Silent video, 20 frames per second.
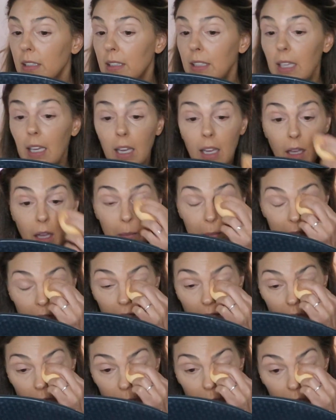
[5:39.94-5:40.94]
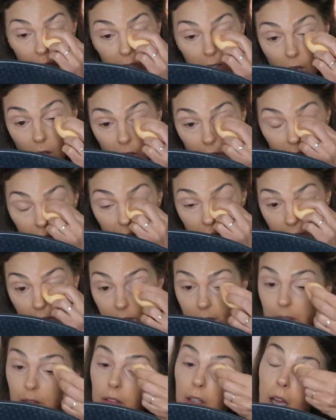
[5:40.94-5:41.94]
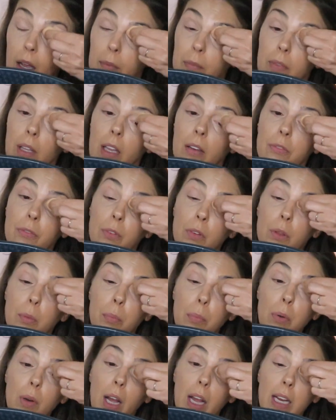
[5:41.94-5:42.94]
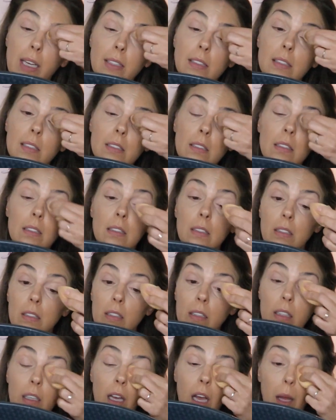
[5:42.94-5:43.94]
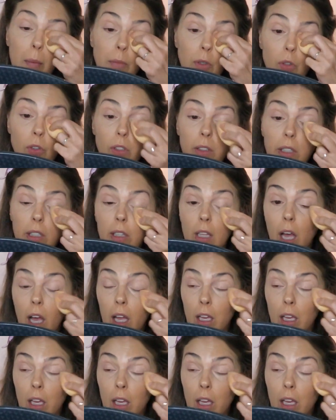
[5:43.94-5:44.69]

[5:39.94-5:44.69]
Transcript: yeah, I mean, that's really all it is. And for the price, I'm usually